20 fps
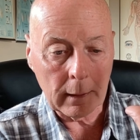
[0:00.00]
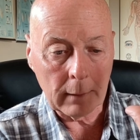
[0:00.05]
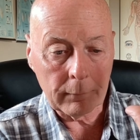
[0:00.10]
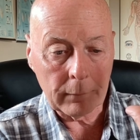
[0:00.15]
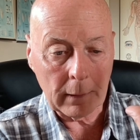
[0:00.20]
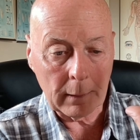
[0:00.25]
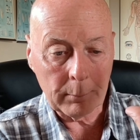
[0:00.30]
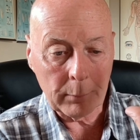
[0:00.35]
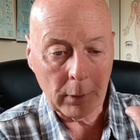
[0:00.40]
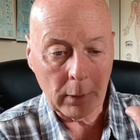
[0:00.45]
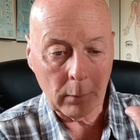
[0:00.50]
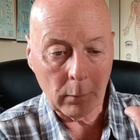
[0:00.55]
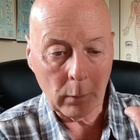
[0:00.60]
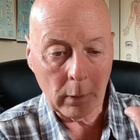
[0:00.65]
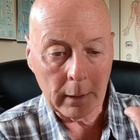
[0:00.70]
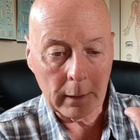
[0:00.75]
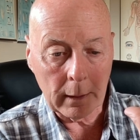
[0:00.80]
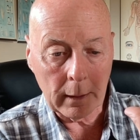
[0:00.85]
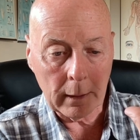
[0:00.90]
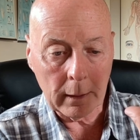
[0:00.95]
if I put
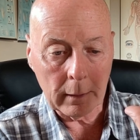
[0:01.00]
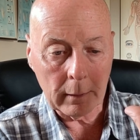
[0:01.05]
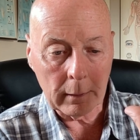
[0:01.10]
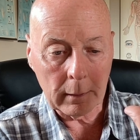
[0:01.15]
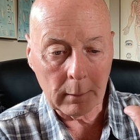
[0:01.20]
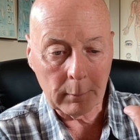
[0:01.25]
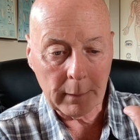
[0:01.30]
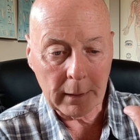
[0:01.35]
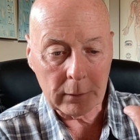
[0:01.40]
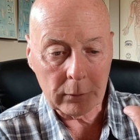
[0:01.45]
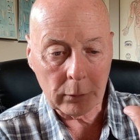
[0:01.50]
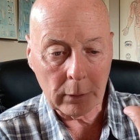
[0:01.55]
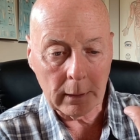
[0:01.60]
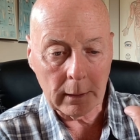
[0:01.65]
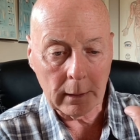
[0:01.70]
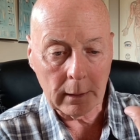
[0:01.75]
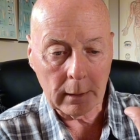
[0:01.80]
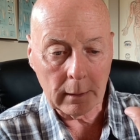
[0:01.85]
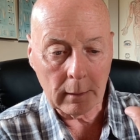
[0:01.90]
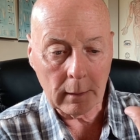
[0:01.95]
one here, it'll be
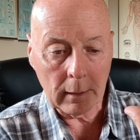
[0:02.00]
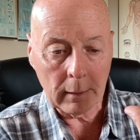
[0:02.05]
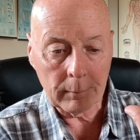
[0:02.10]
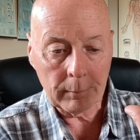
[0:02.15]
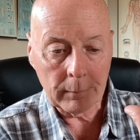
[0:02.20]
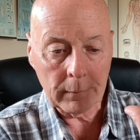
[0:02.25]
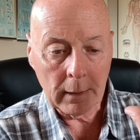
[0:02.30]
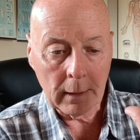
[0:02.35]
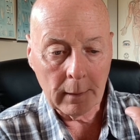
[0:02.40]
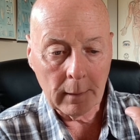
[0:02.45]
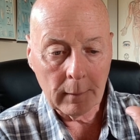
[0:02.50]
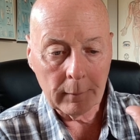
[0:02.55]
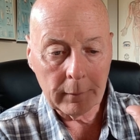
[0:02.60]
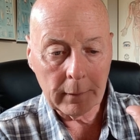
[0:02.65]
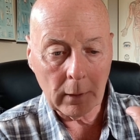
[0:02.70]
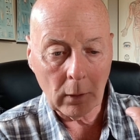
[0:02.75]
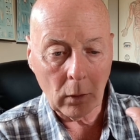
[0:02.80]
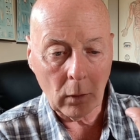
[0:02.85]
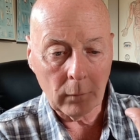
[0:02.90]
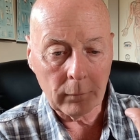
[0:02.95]
treating
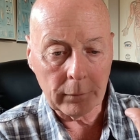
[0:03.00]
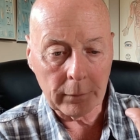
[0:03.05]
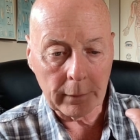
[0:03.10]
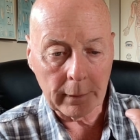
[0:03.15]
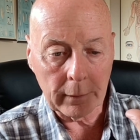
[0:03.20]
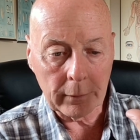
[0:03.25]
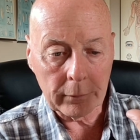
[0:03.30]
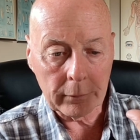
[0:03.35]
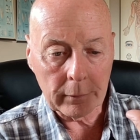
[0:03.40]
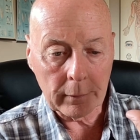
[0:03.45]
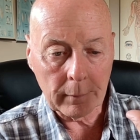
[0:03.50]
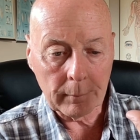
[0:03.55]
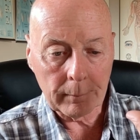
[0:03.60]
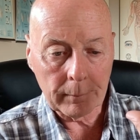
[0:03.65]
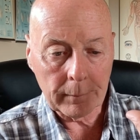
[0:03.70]
the ovaries,